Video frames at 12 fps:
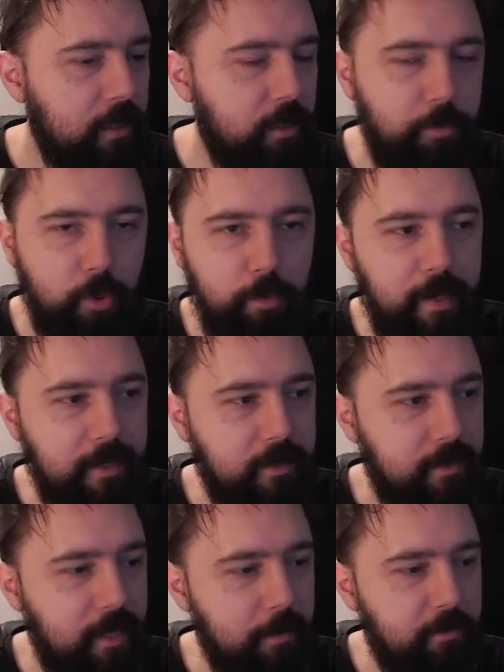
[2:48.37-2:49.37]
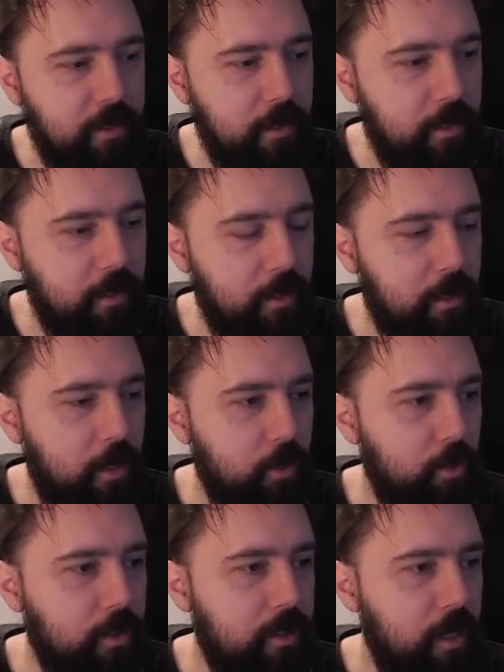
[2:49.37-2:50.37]
the pullback the time uh, how
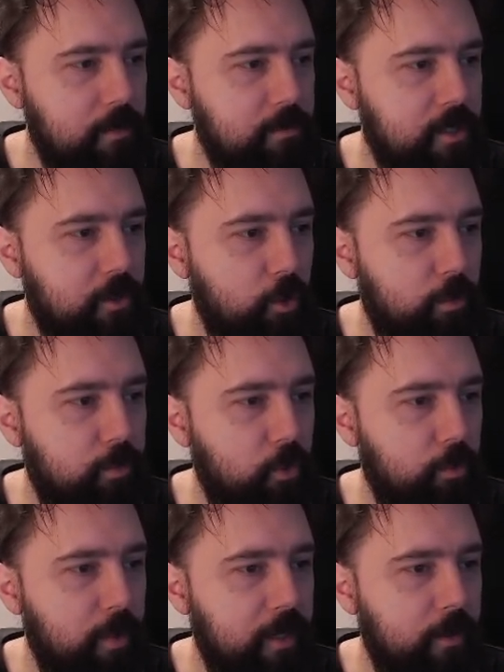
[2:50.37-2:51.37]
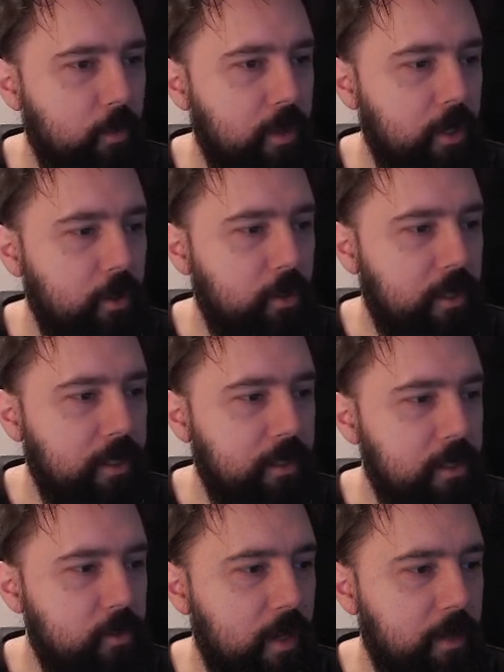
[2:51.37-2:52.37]
long it takes to pull back we're gonna look at
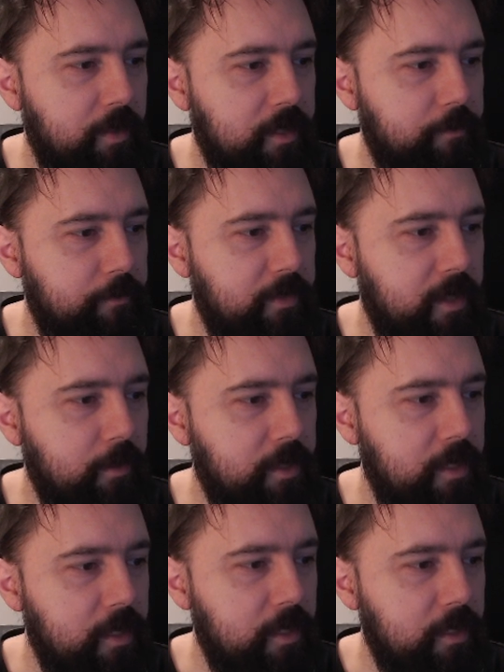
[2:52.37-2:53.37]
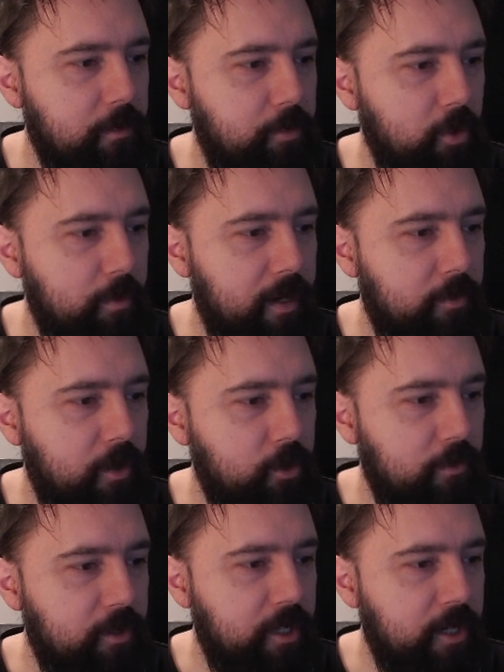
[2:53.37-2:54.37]
that as well but the, the, uh, the pullback
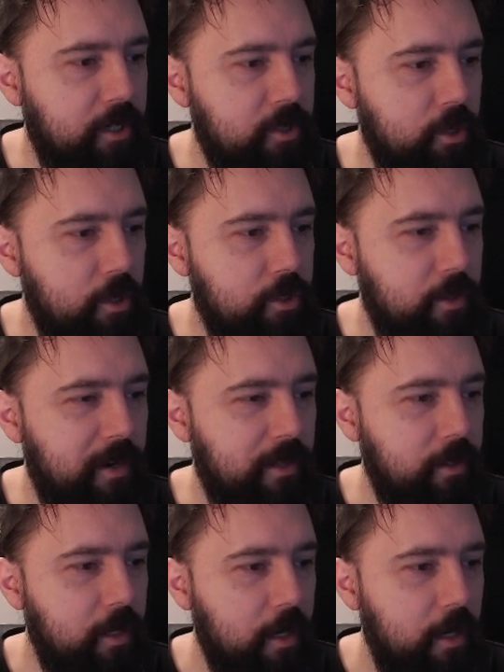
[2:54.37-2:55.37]
right over here is also around